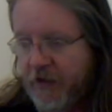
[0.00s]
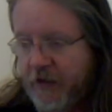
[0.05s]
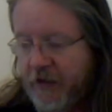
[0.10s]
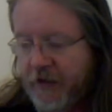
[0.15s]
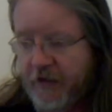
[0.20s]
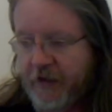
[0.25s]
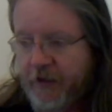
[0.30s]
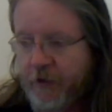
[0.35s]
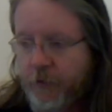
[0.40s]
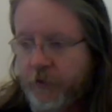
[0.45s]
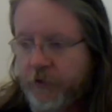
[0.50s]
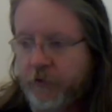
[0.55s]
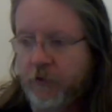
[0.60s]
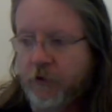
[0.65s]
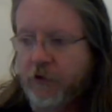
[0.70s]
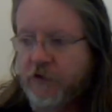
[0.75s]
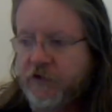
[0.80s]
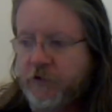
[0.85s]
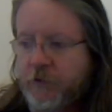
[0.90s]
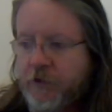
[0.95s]
Now, you
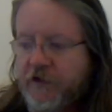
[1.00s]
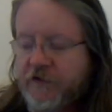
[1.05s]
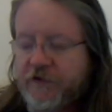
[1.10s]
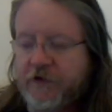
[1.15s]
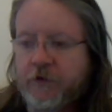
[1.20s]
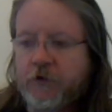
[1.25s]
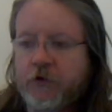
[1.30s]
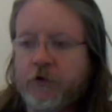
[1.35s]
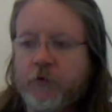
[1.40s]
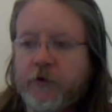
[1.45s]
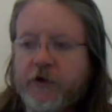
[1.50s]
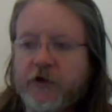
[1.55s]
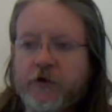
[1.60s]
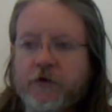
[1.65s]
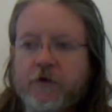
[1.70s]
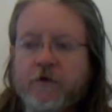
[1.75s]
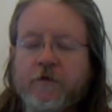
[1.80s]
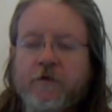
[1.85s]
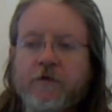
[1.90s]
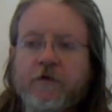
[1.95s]
also ask in your
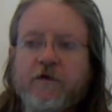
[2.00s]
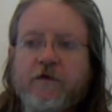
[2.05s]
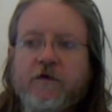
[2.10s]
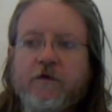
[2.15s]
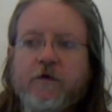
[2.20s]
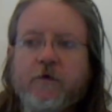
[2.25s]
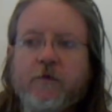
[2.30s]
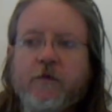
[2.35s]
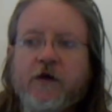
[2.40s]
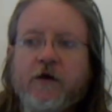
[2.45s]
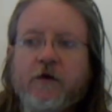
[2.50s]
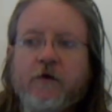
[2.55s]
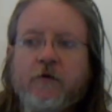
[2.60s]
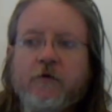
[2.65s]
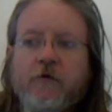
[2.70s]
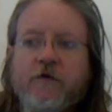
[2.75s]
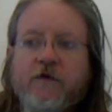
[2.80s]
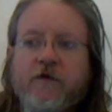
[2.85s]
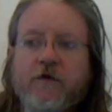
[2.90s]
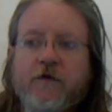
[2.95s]
questions
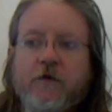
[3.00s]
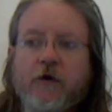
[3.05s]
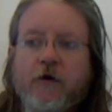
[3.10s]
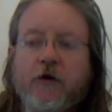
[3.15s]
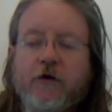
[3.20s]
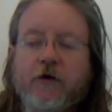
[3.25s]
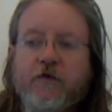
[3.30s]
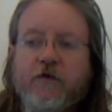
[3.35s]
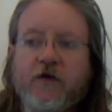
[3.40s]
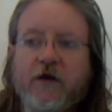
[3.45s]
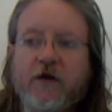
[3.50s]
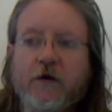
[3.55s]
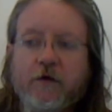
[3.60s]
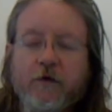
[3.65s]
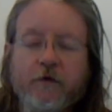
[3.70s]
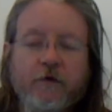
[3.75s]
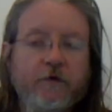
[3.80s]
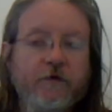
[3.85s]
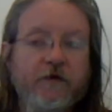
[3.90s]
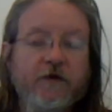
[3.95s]
about
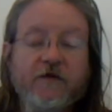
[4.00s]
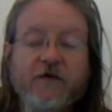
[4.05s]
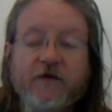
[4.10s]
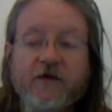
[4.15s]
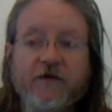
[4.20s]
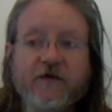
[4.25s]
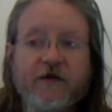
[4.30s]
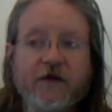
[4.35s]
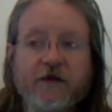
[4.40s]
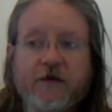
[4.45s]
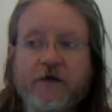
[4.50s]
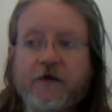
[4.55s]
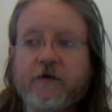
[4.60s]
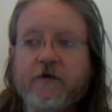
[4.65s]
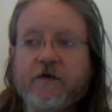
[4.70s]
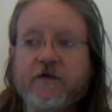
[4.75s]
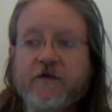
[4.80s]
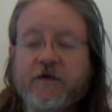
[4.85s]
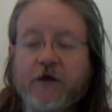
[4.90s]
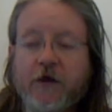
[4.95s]
RVR. That's exactly
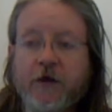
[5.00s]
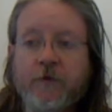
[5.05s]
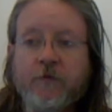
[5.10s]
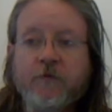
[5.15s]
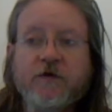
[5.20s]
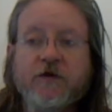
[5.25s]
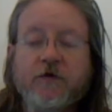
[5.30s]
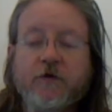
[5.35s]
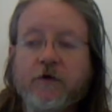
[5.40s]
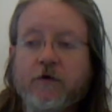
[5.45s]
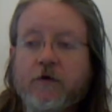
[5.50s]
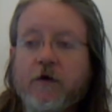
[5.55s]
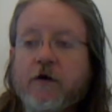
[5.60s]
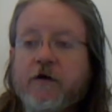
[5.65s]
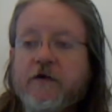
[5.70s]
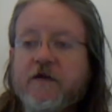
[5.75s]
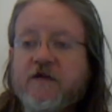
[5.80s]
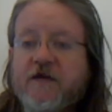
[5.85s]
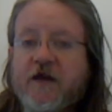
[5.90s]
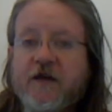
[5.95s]
the same. So there
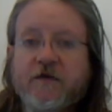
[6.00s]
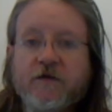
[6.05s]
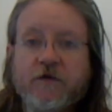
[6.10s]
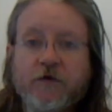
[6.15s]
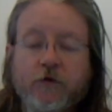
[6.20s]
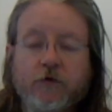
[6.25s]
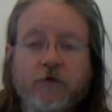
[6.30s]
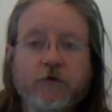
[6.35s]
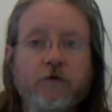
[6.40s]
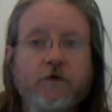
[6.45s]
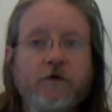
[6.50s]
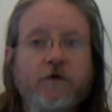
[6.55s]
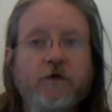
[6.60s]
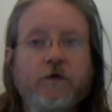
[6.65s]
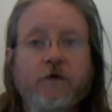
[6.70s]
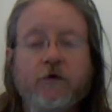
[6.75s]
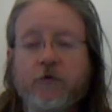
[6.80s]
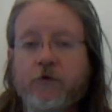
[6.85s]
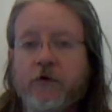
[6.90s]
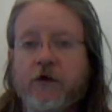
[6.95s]
are sensors
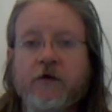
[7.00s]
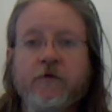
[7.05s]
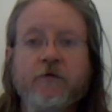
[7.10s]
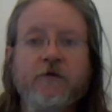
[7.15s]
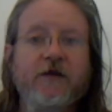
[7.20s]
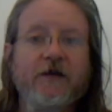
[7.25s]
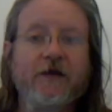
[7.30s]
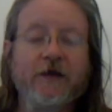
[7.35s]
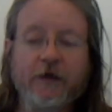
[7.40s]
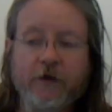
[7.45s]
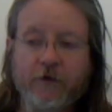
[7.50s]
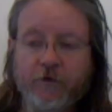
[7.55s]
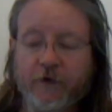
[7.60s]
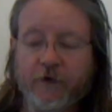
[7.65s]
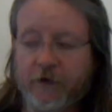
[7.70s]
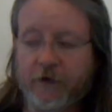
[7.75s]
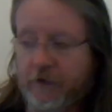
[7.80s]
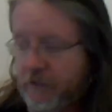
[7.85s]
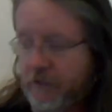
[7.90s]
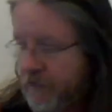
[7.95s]
around the
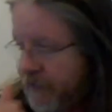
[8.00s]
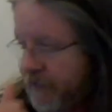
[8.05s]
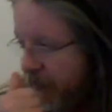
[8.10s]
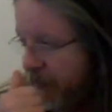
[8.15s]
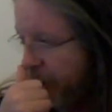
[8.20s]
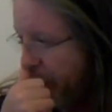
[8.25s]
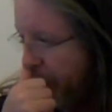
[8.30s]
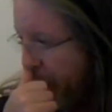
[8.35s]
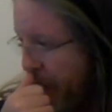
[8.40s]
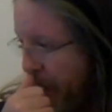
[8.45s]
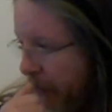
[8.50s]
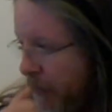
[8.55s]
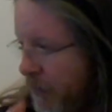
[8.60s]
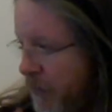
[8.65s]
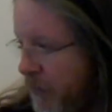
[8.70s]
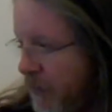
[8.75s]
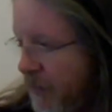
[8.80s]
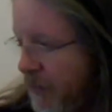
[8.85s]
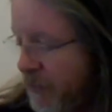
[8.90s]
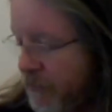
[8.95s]
airfield,
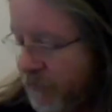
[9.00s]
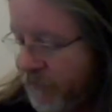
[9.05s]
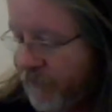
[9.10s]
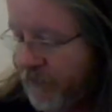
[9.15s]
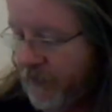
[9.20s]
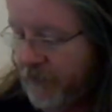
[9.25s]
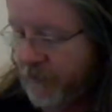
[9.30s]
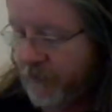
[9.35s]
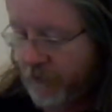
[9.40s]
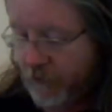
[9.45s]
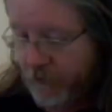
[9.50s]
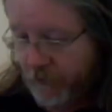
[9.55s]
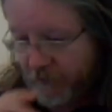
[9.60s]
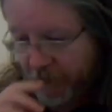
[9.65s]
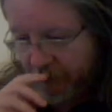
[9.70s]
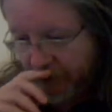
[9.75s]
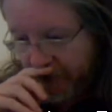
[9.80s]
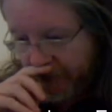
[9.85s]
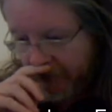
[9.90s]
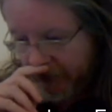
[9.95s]
and the
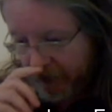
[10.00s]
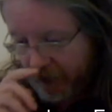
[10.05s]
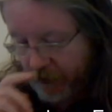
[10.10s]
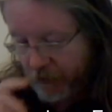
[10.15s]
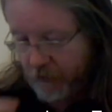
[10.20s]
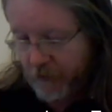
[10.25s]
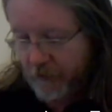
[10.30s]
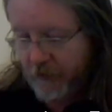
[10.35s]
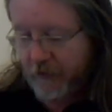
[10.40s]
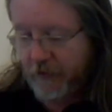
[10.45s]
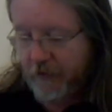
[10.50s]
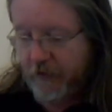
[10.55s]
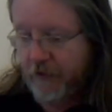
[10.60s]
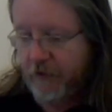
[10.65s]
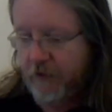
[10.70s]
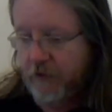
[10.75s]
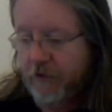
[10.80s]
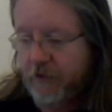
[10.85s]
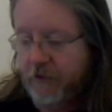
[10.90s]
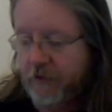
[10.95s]
values are actually
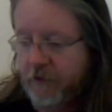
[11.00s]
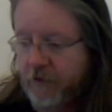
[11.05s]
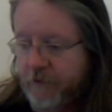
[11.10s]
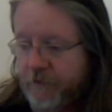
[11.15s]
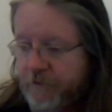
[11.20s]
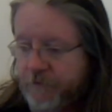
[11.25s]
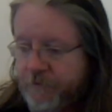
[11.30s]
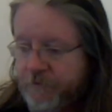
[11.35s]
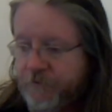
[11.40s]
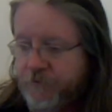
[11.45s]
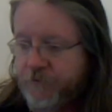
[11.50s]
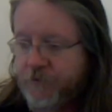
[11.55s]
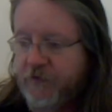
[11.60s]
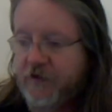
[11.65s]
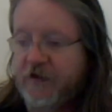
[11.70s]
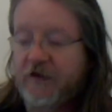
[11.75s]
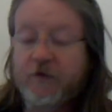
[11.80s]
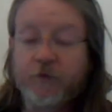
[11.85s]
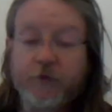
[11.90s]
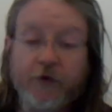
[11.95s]

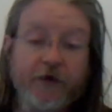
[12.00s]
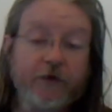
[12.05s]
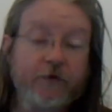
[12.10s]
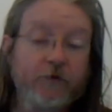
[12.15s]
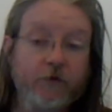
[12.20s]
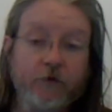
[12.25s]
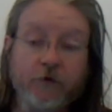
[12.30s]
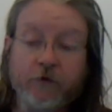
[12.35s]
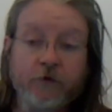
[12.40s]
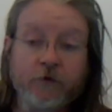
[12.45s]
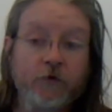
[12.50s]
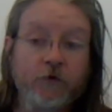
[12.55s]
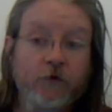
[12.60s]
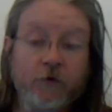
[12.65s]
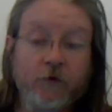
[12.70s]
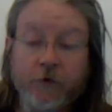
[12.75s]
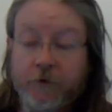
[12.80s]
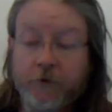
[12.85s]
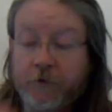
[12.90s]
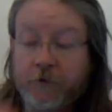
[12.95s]
displayed to the
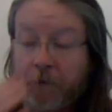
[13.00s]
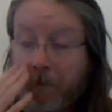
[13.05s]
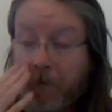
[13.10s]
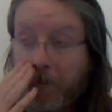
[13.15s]
controller.